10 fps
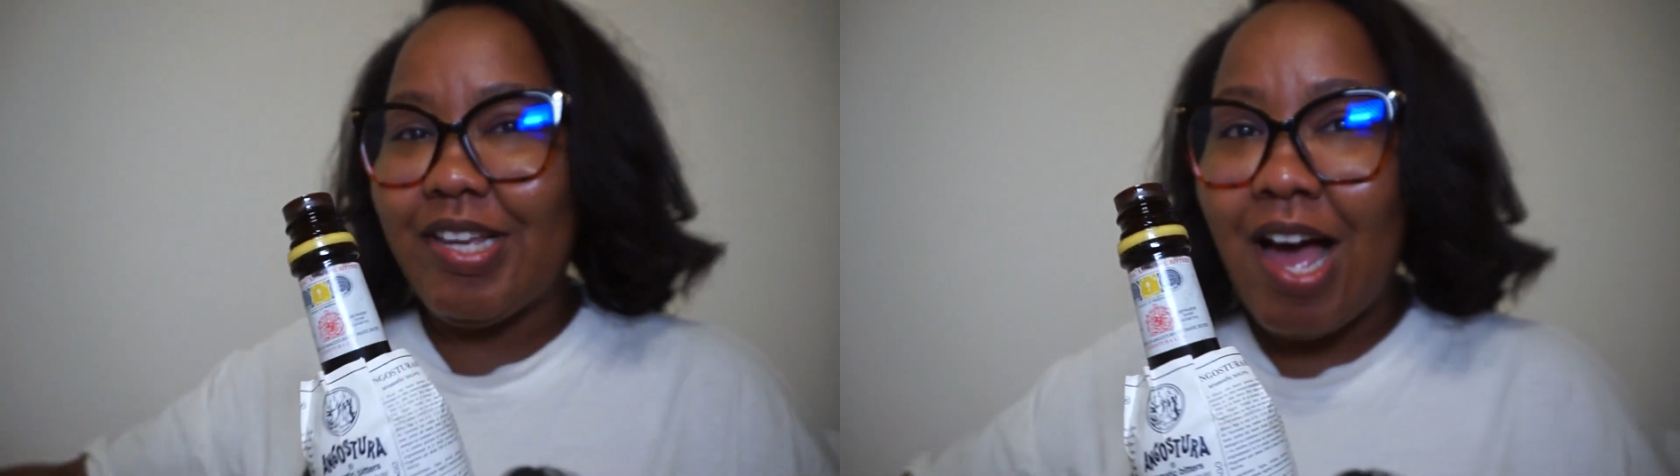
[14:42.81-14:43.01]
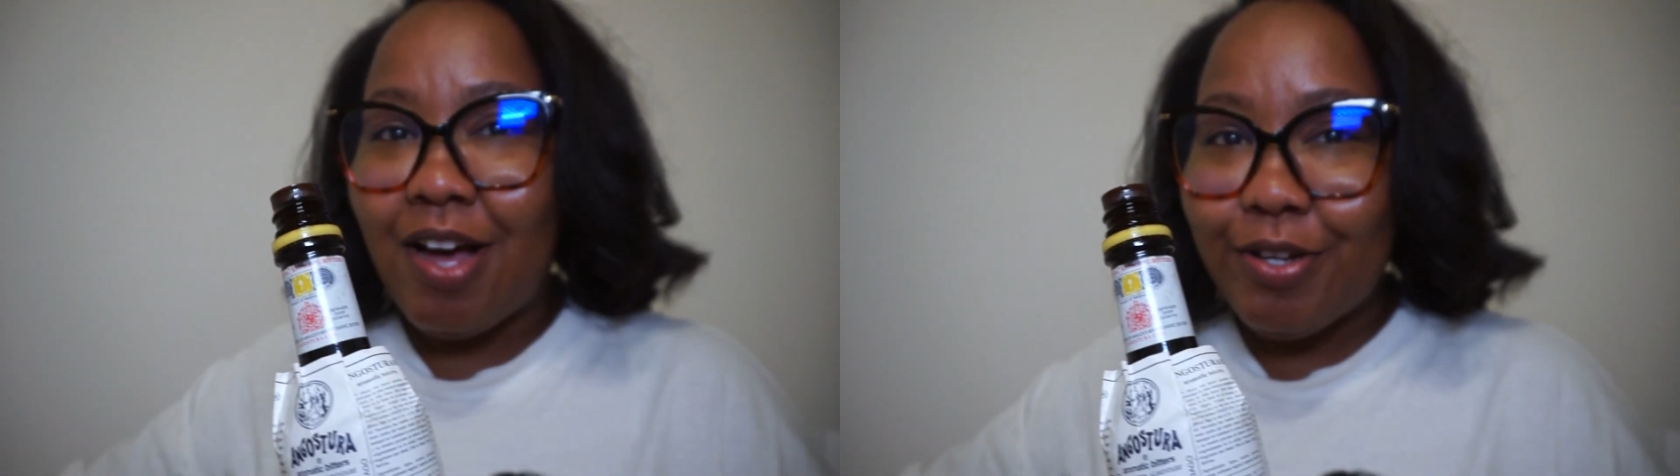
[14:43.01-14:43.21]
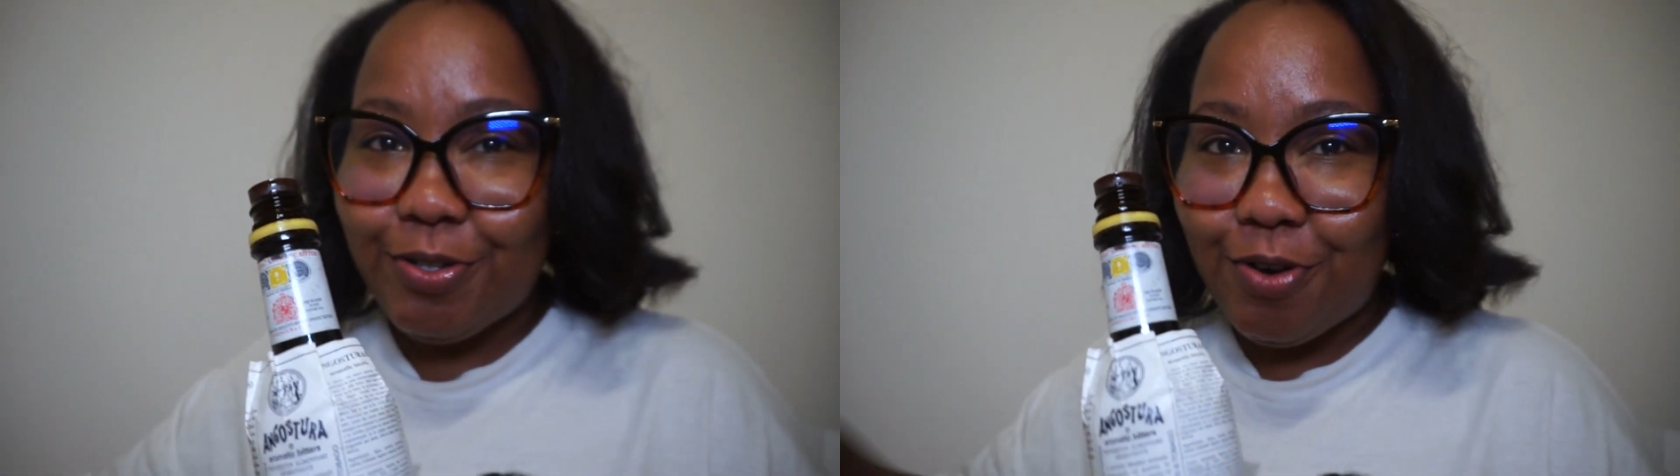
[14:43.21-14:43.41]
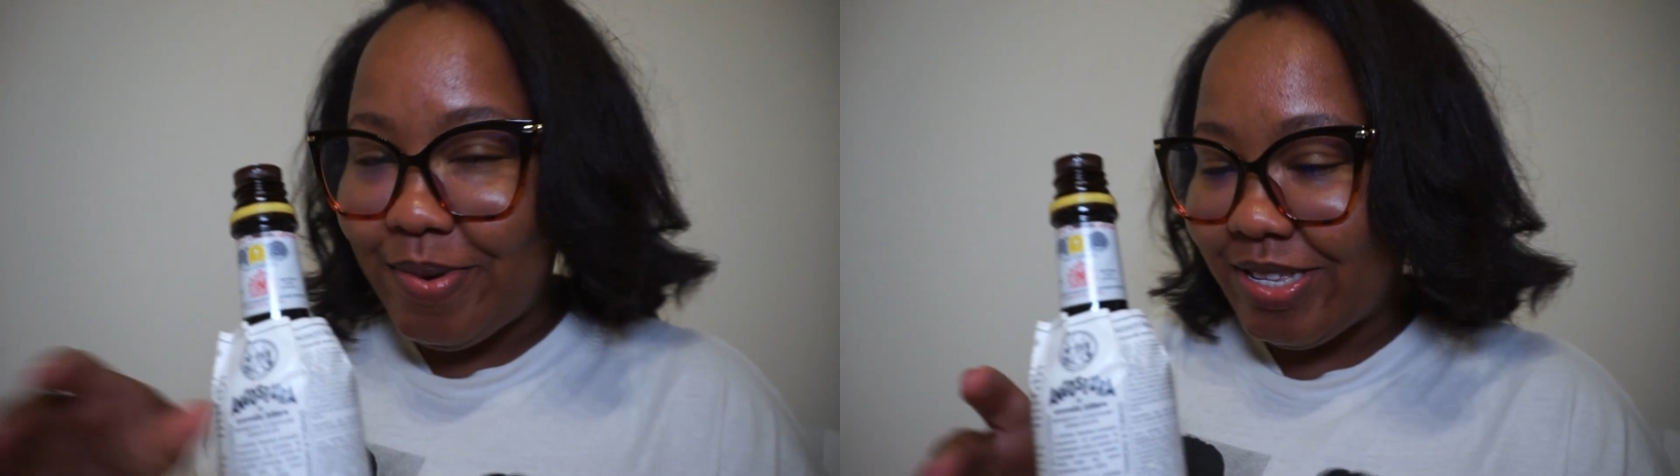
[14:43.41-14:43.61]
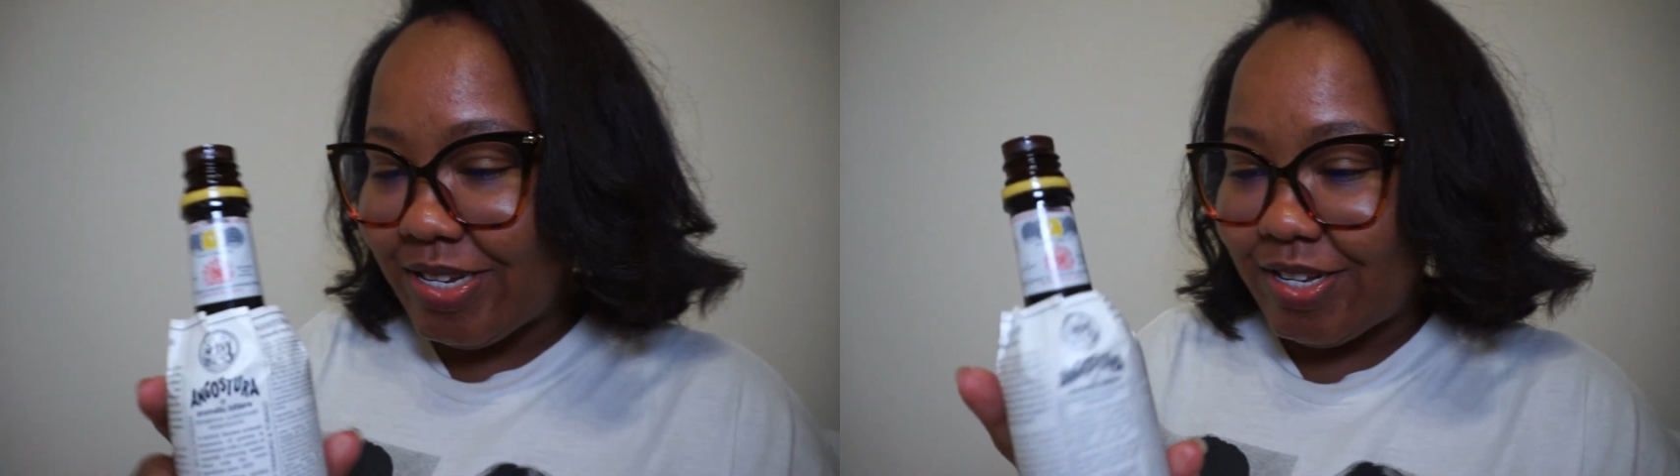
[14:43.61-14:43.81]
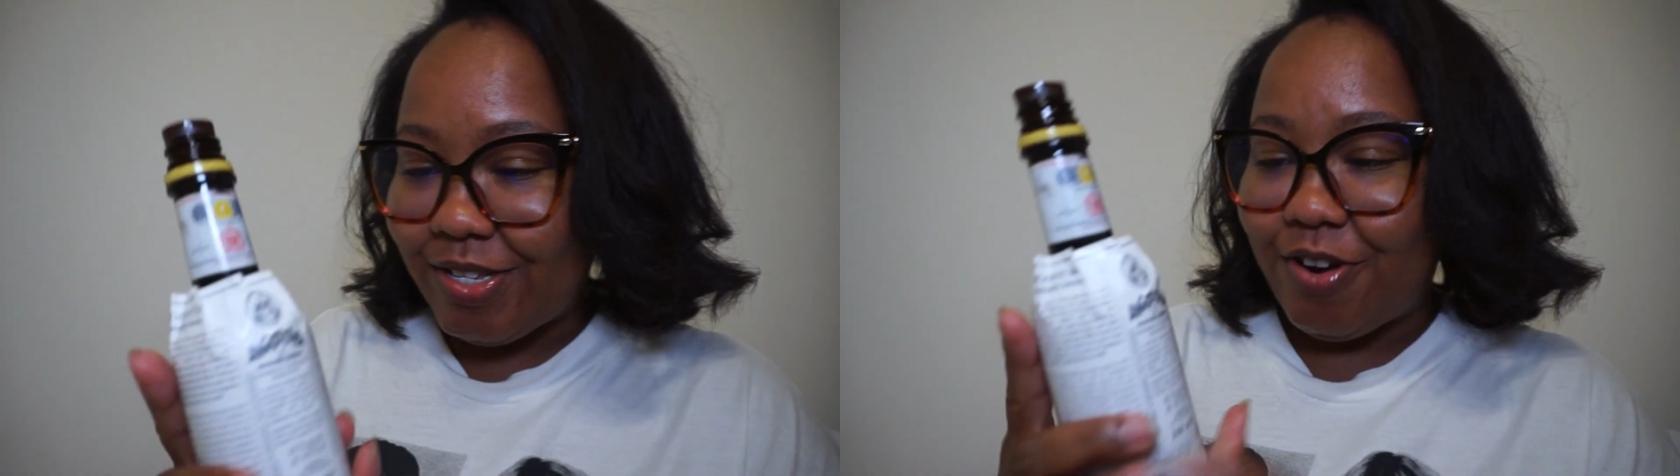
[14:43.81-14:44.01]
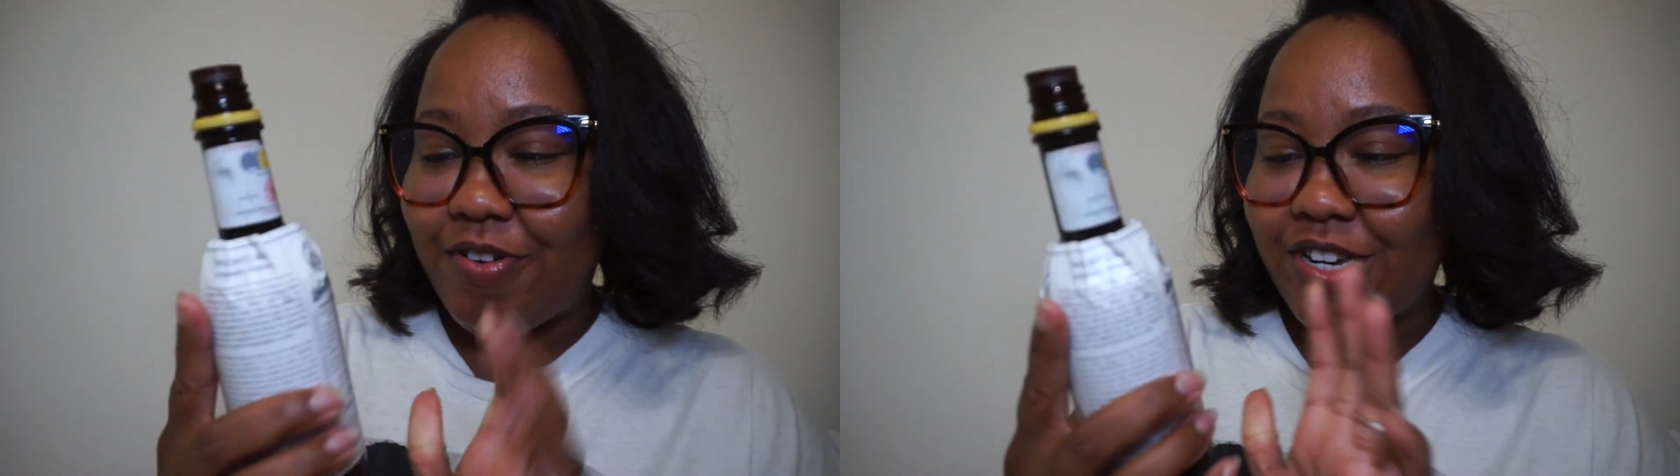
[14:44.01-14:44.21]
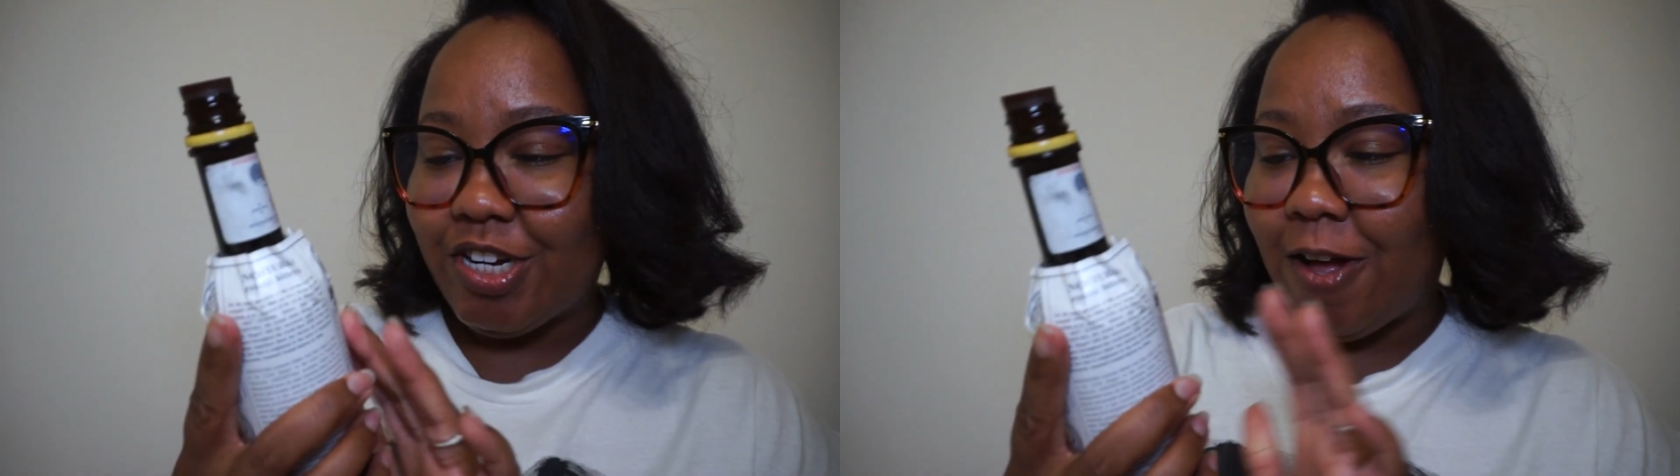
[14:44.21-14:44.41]
an Angostura bitters,
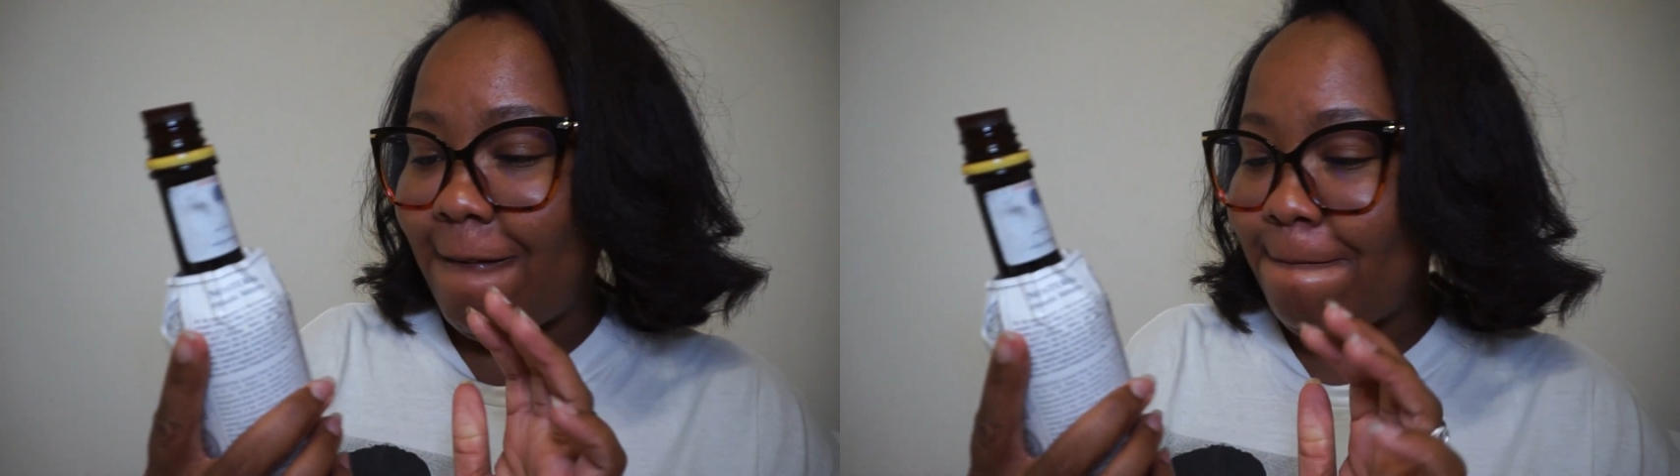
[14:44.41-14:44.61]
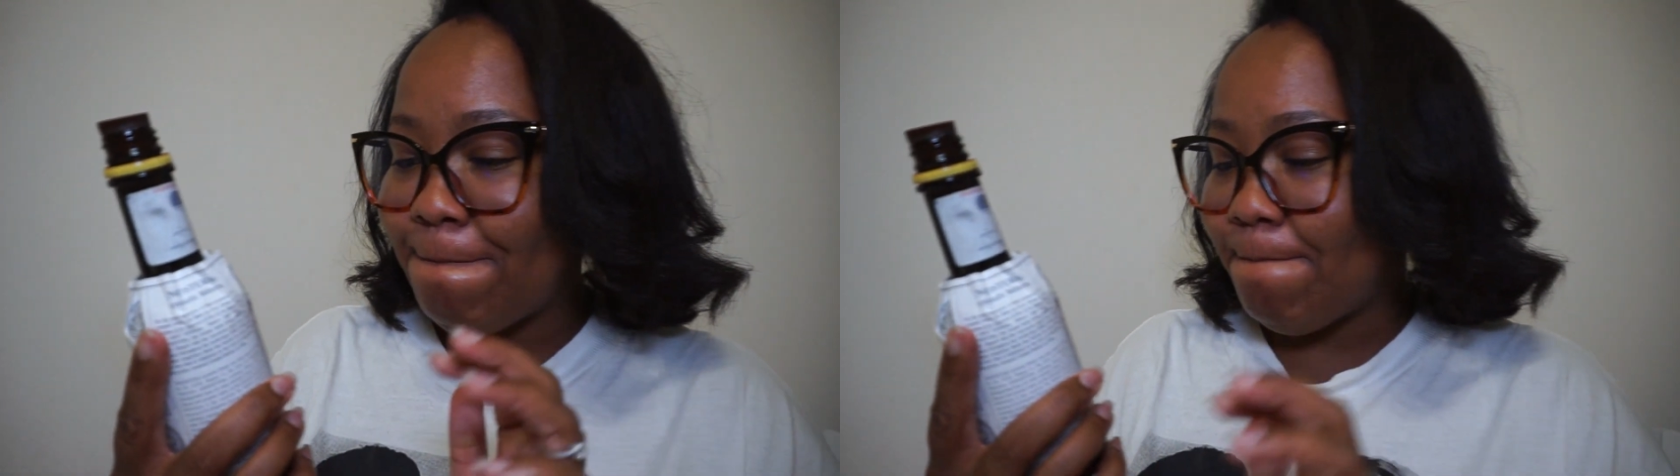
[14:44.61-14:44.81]
original